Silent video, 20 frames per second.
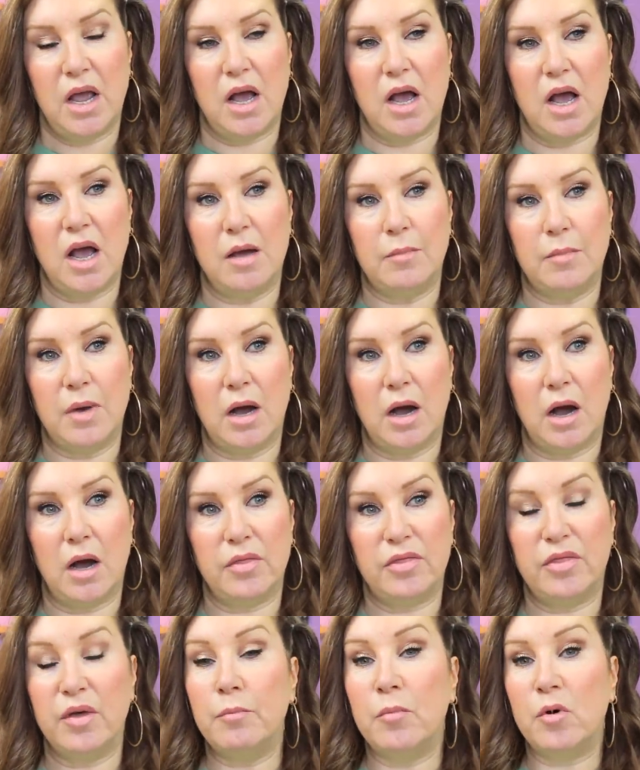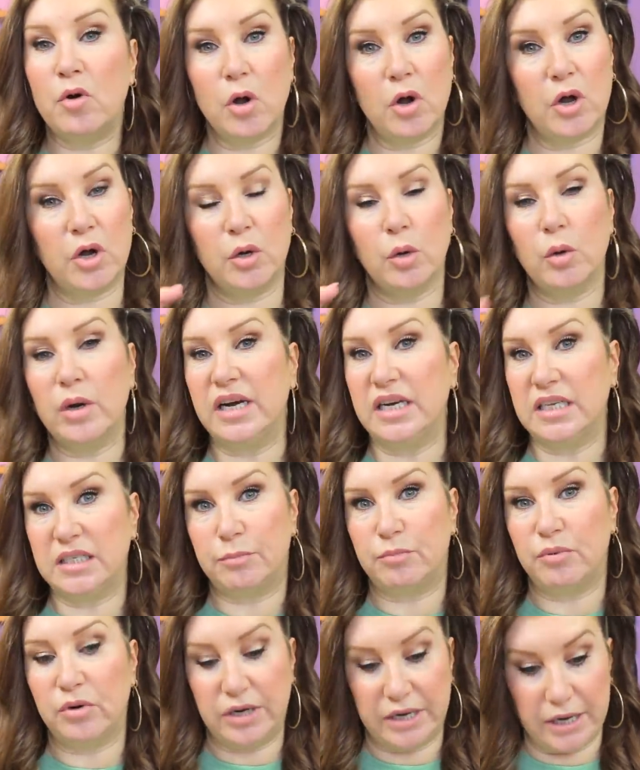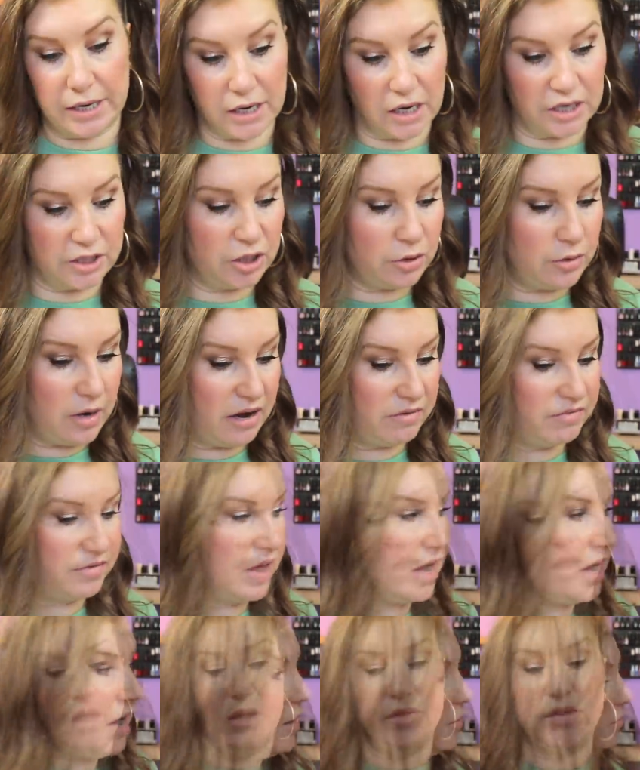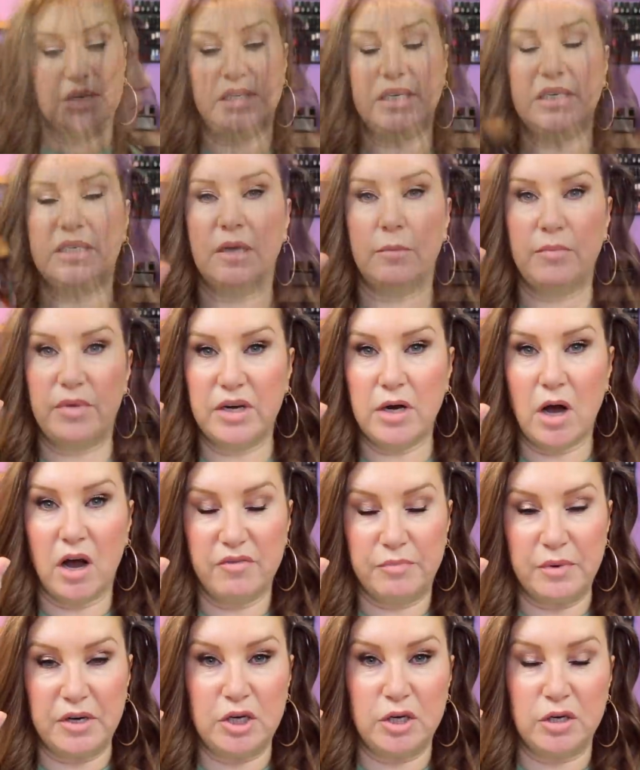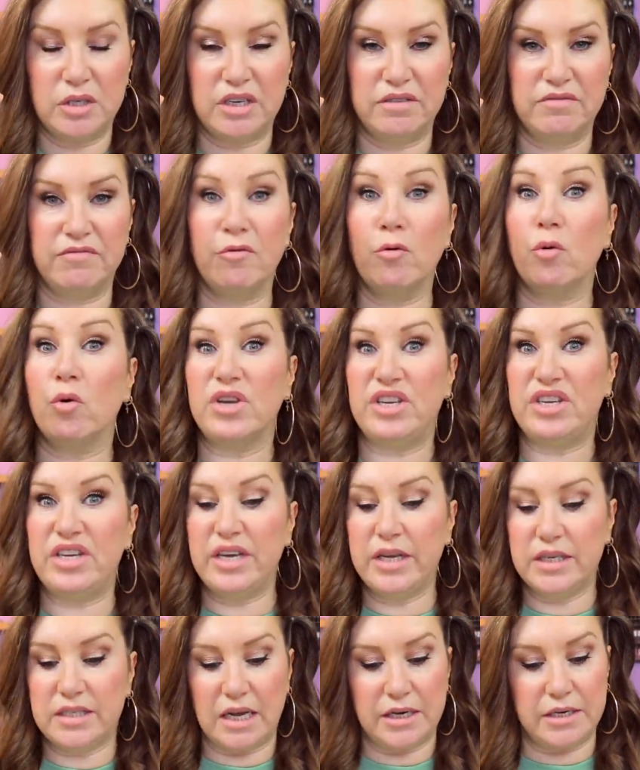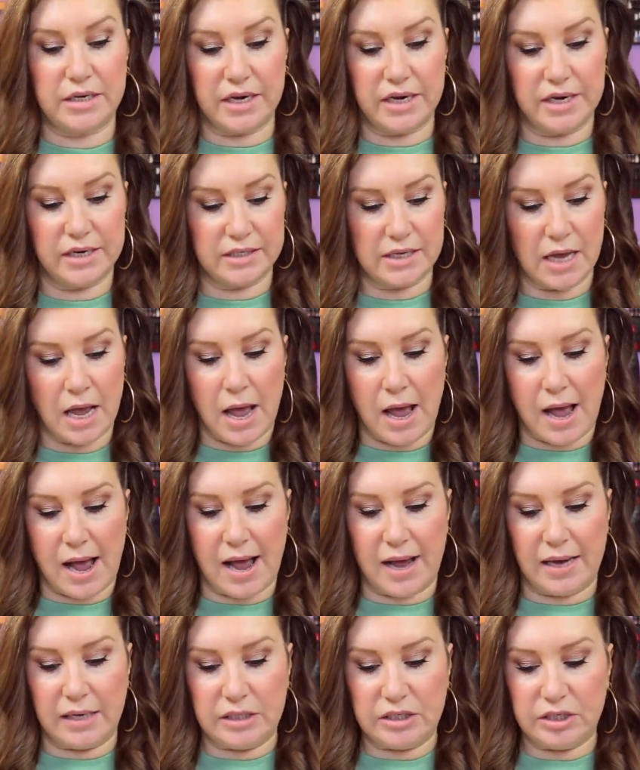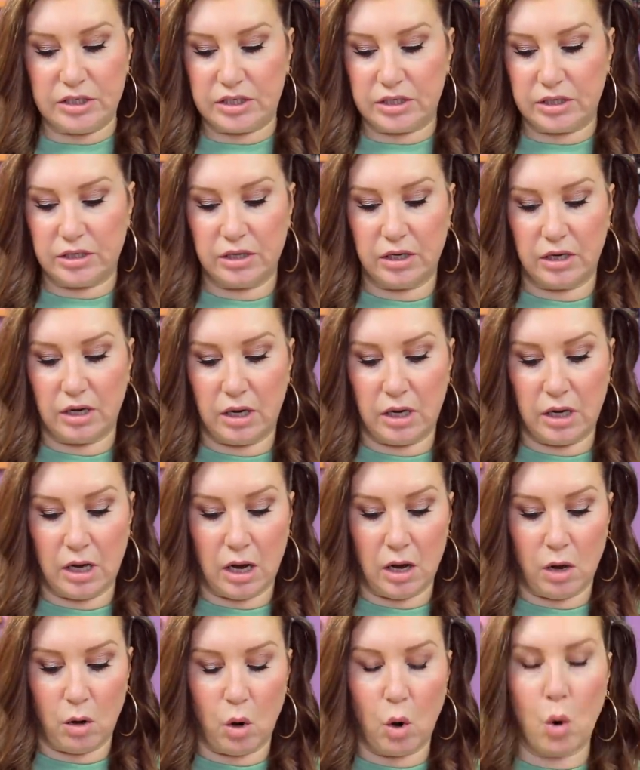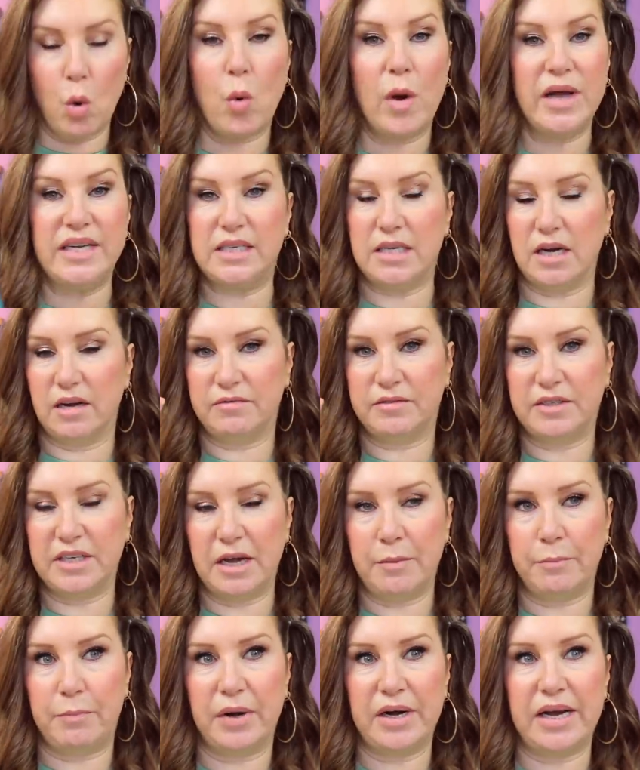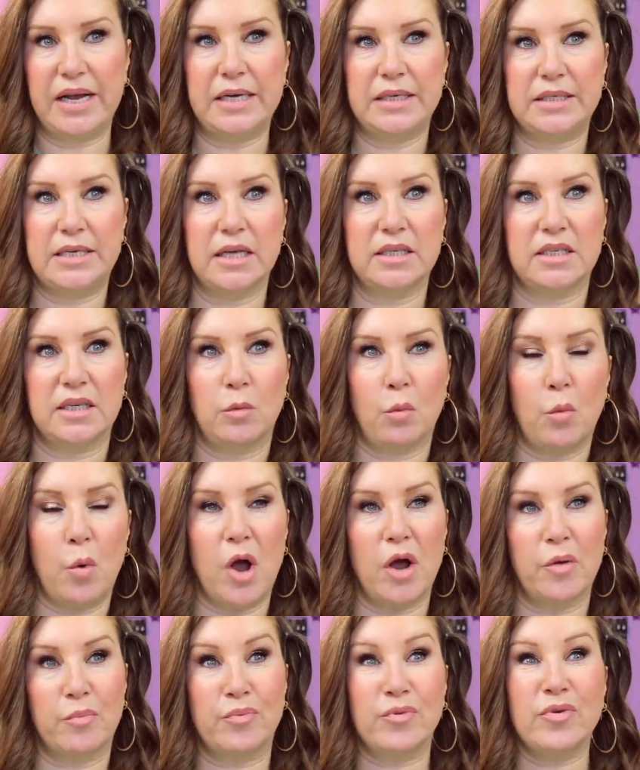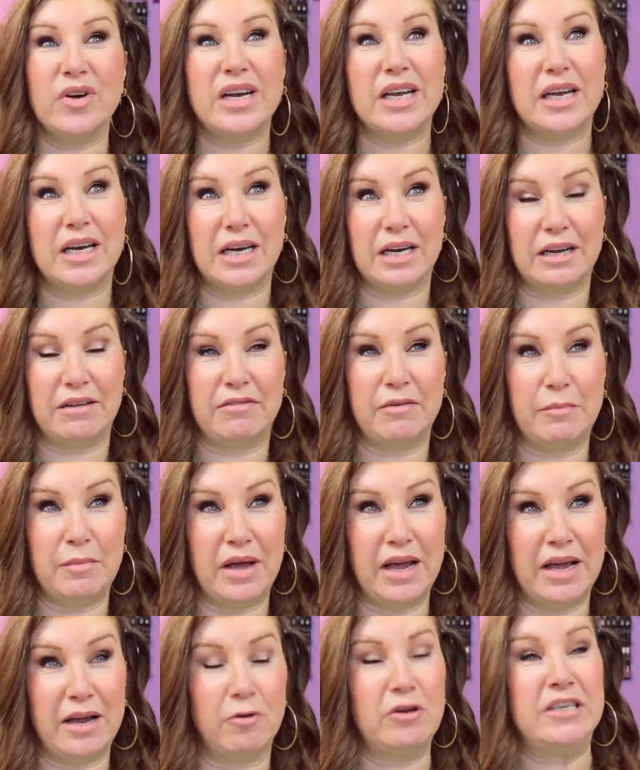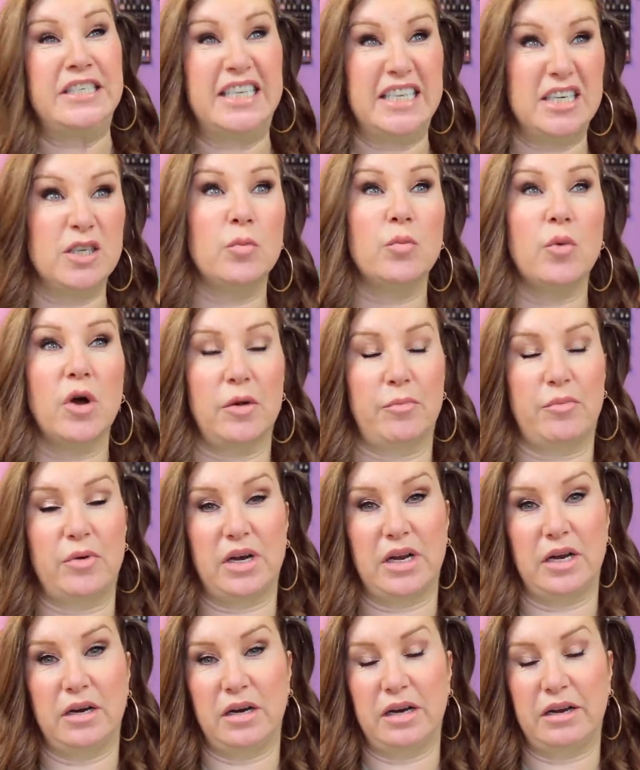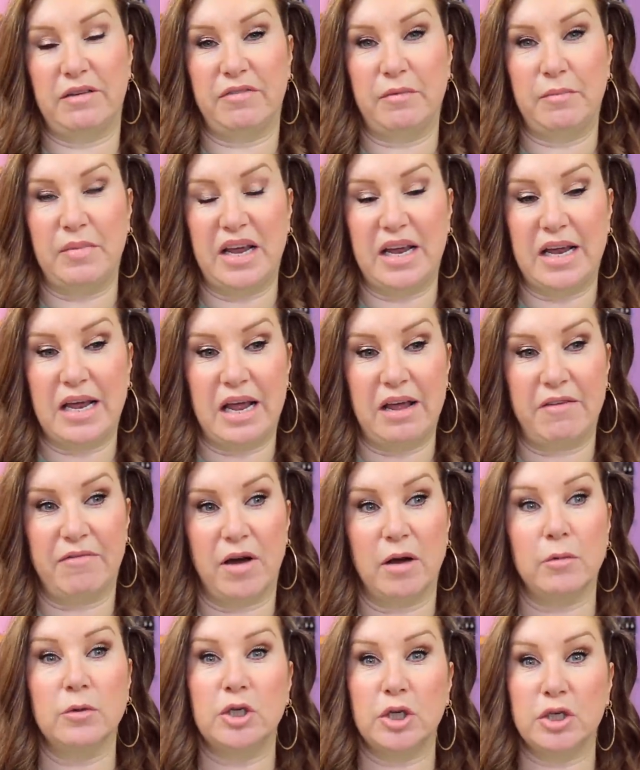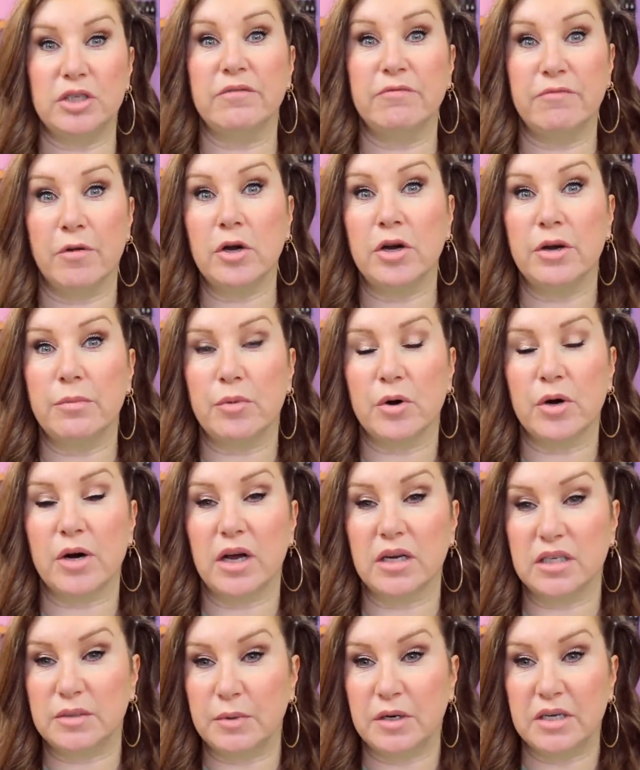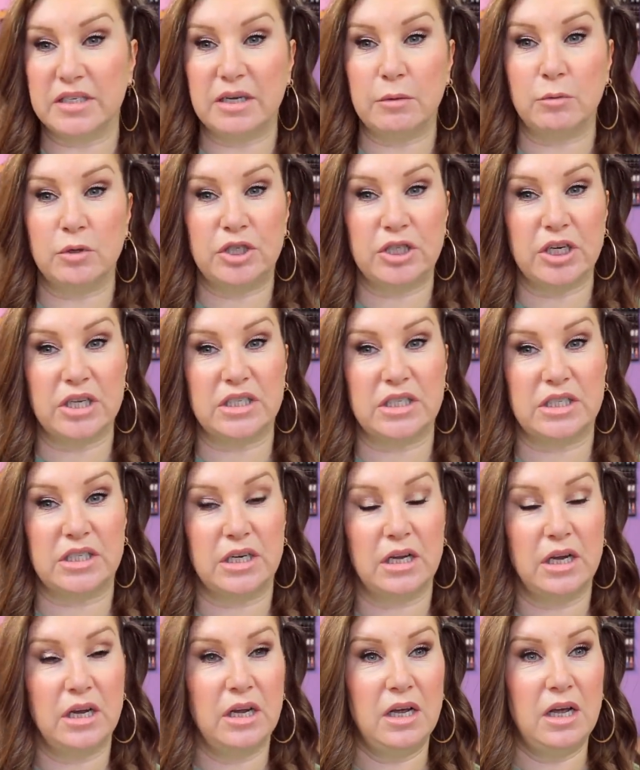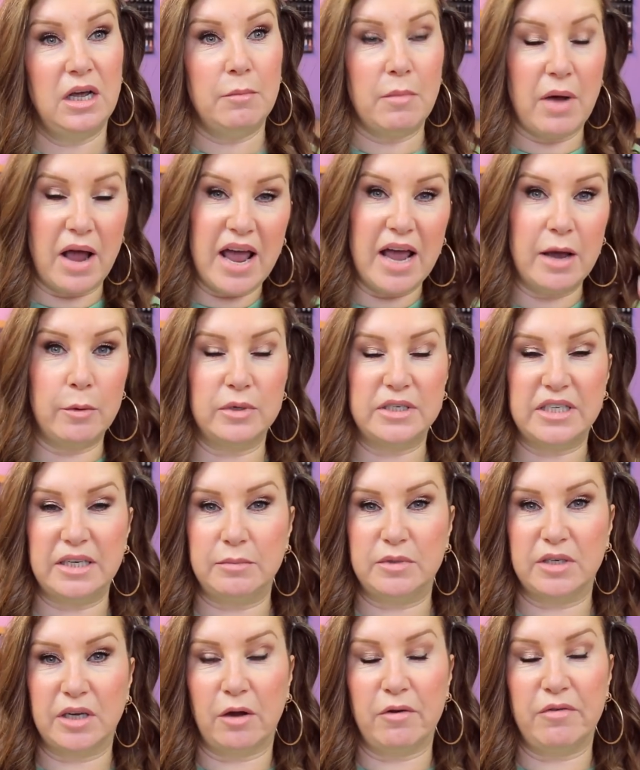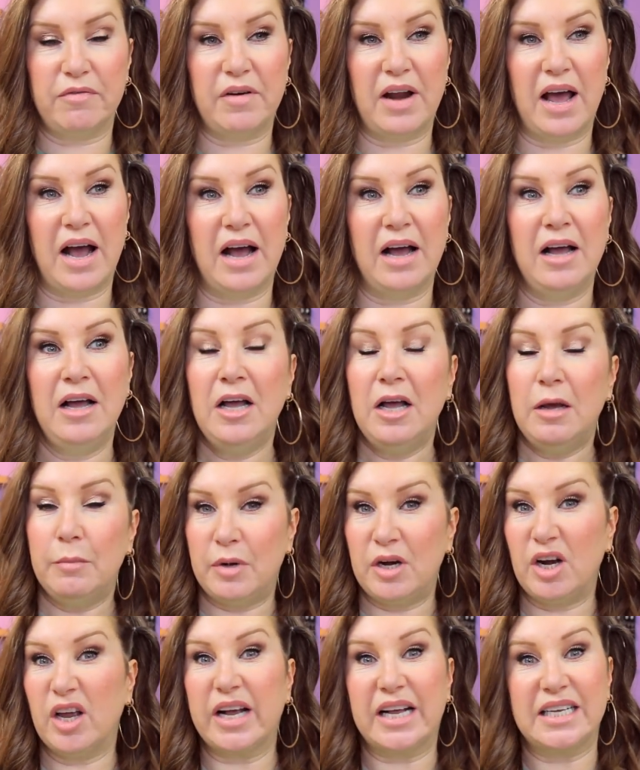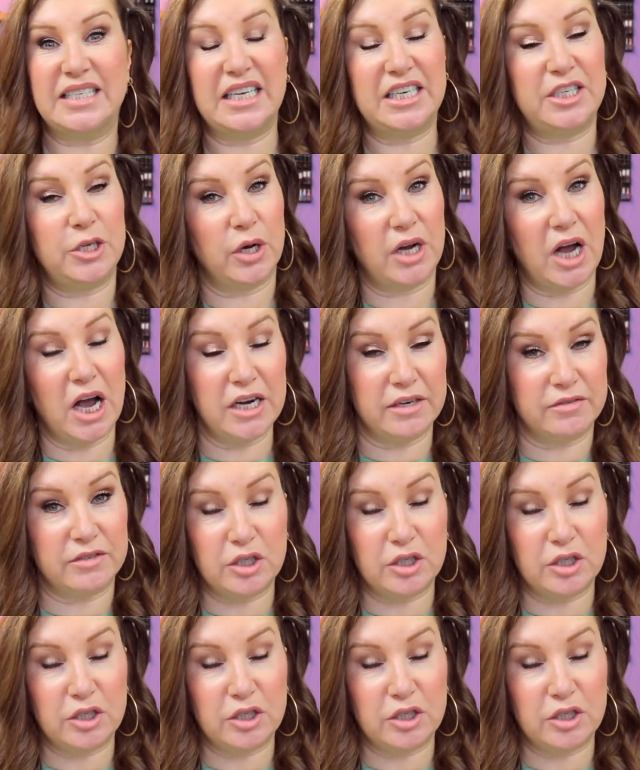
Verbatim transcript: Um, the Moroccan oil is brilliant, I do have that. This is something I've been using for years and years and always loved it, but it doesn't work brilliantly for me, or it didn't work brilliantly for me if I was using volume products because it would just my hair would seem to go flat. But like I said to you, I kind of